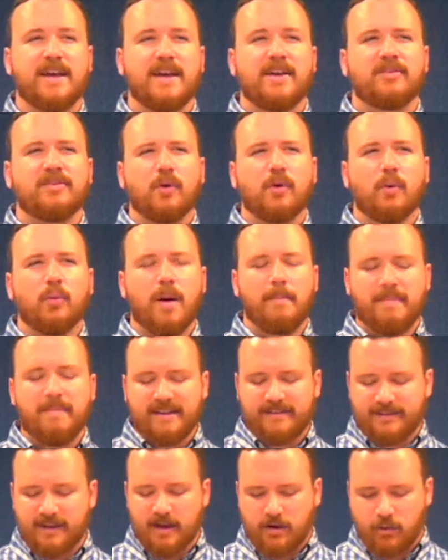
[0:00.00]
So what
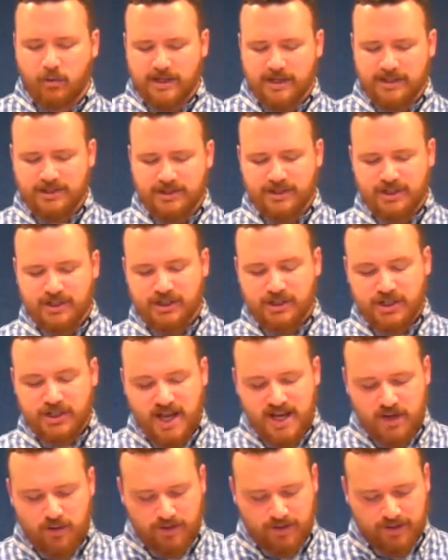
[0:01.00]
makes a question
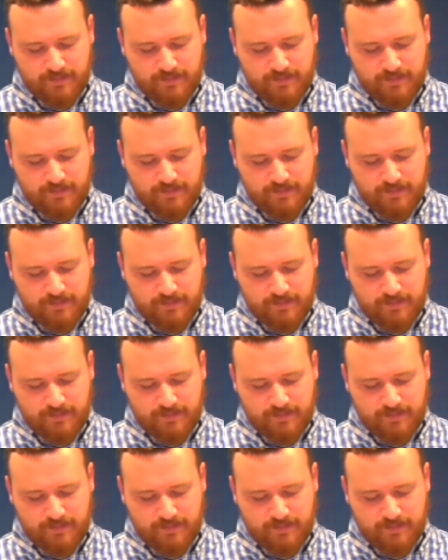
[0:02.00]
genuine?